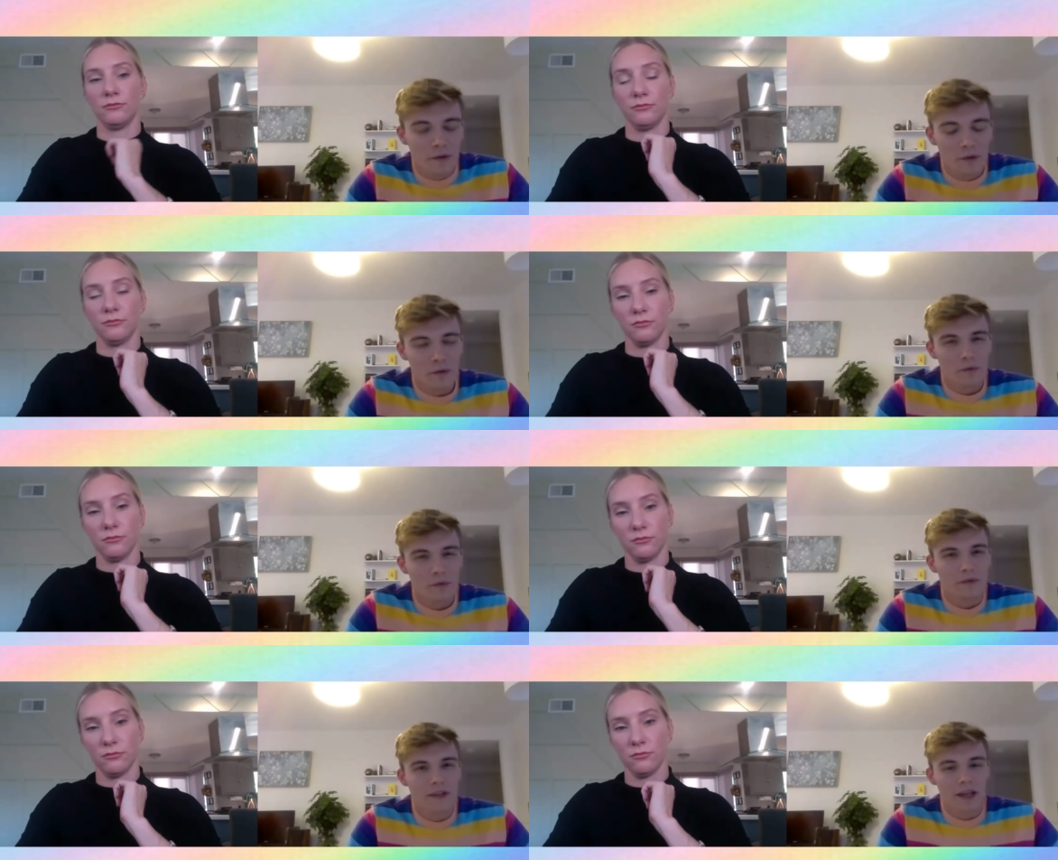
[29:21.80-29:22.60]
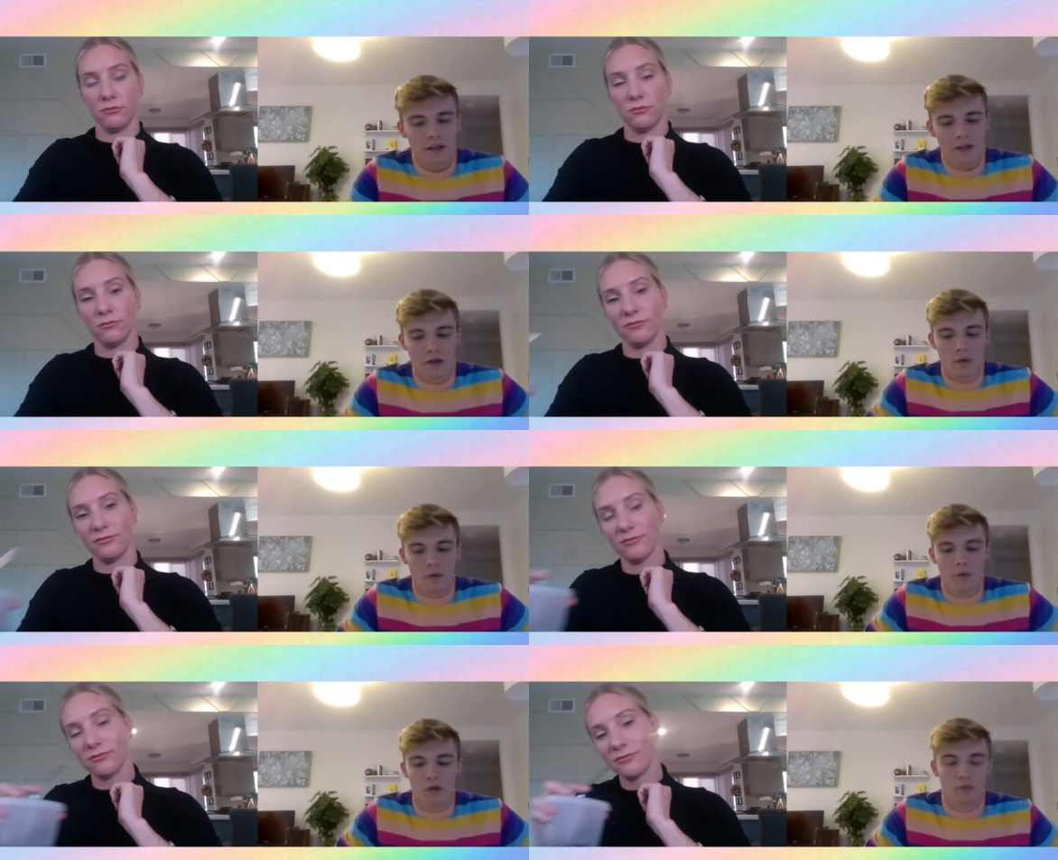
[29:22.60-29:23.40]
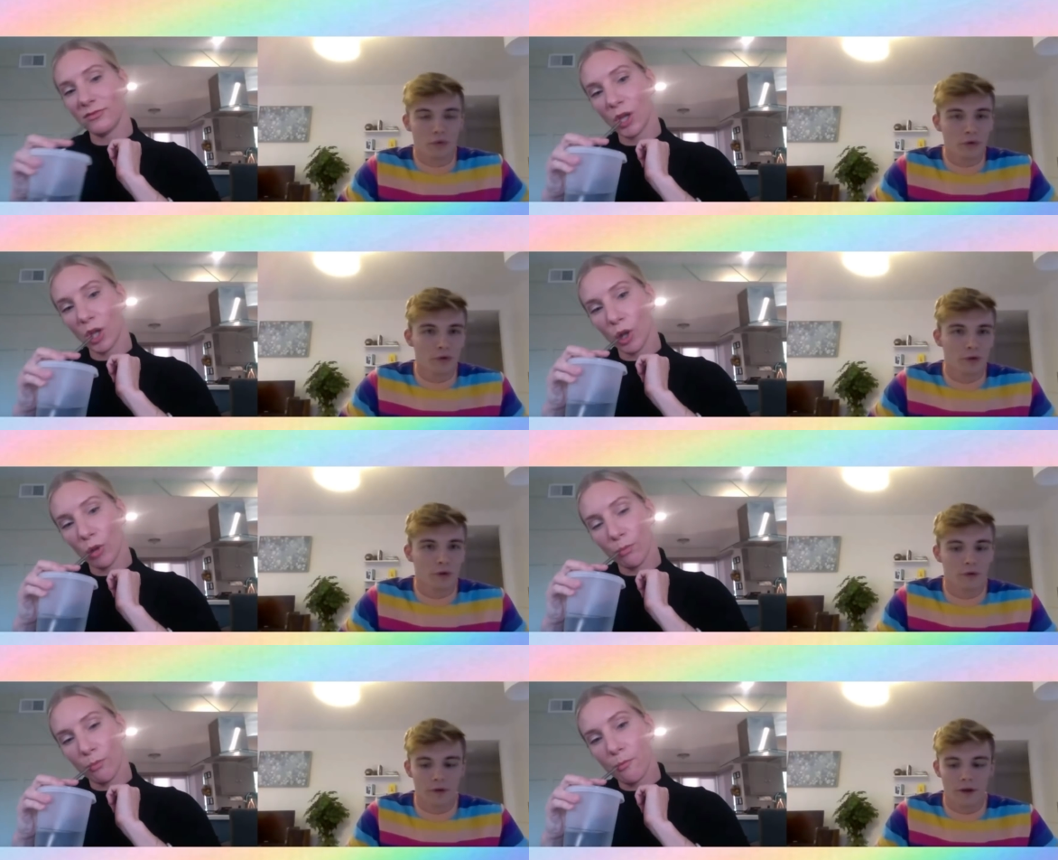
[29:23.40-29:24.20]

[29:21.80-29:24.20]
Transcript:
Speaker 1: to thank you in person.